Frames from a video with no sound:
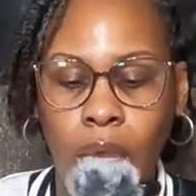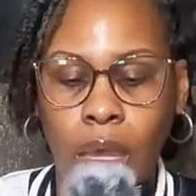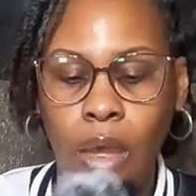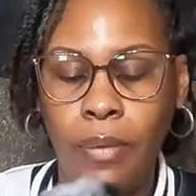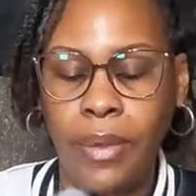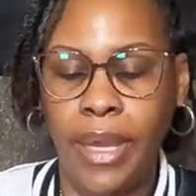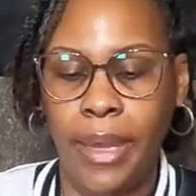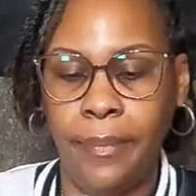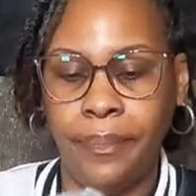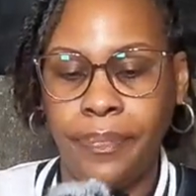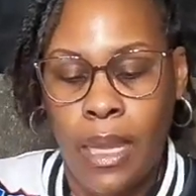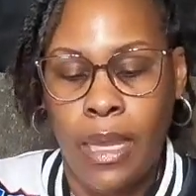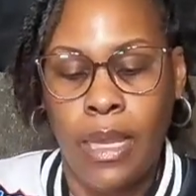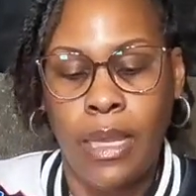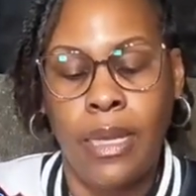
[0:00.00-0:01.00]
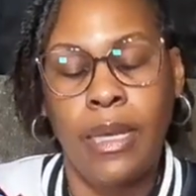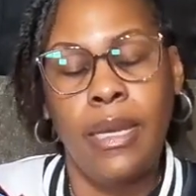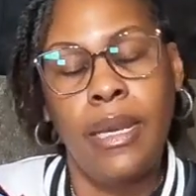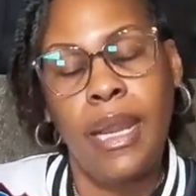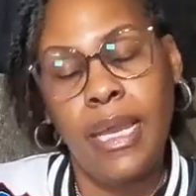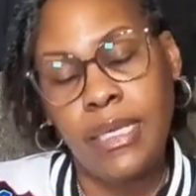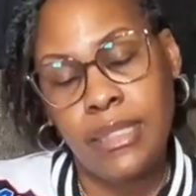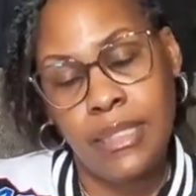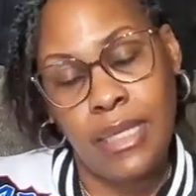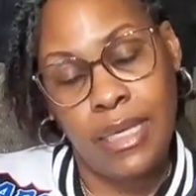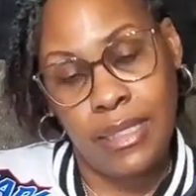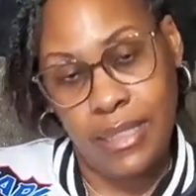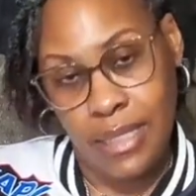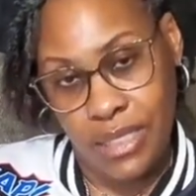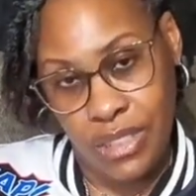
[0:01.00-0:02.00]
Okay, next
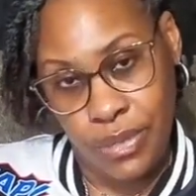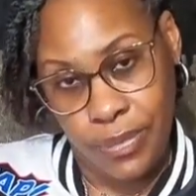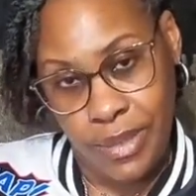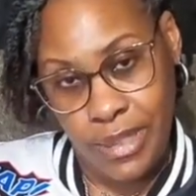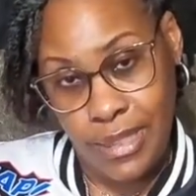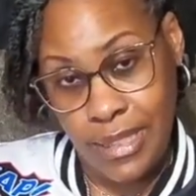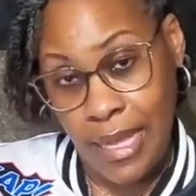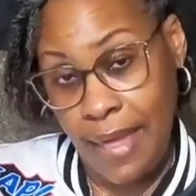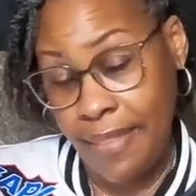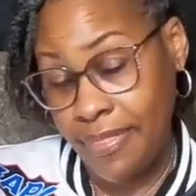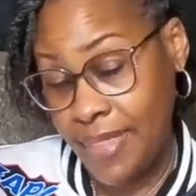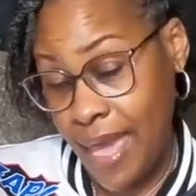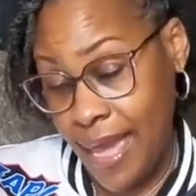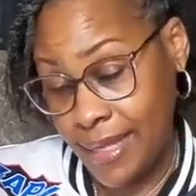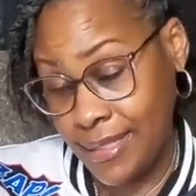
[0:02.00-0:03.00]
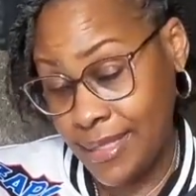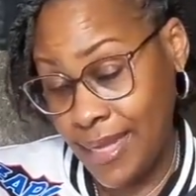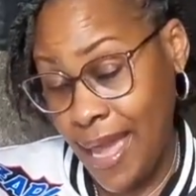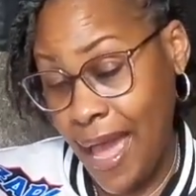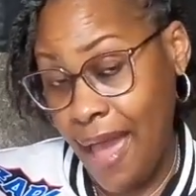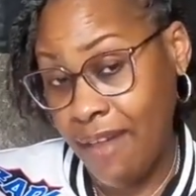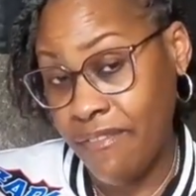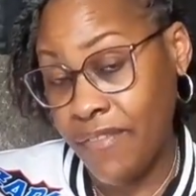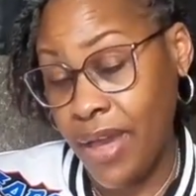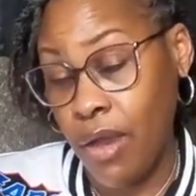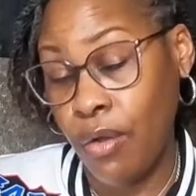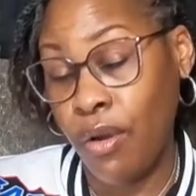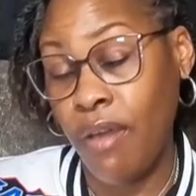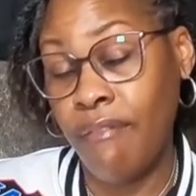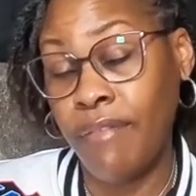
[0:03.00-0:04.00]
accessories that I
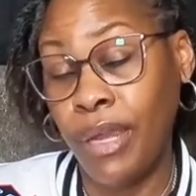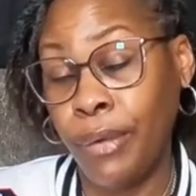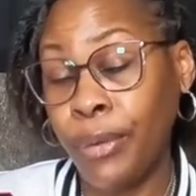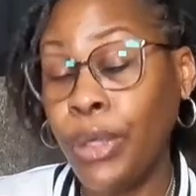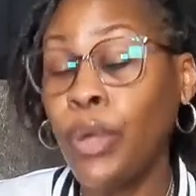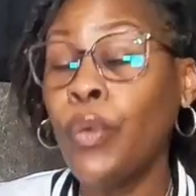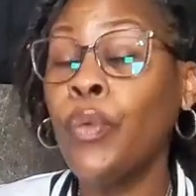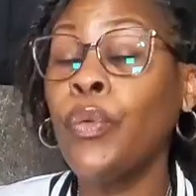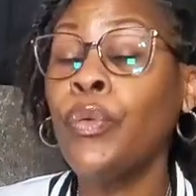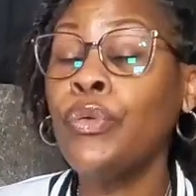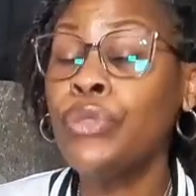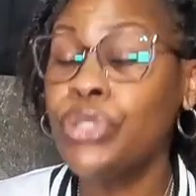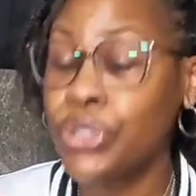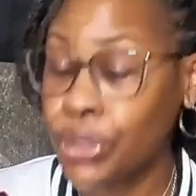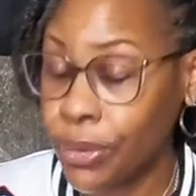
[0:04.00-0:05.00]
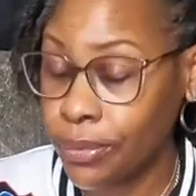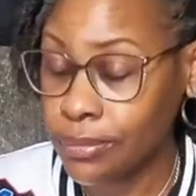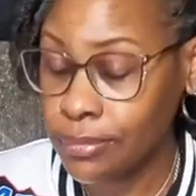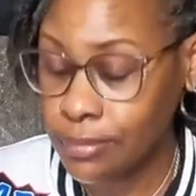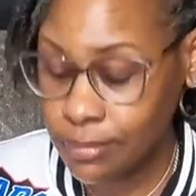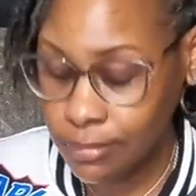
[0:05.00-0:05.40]
found very crucial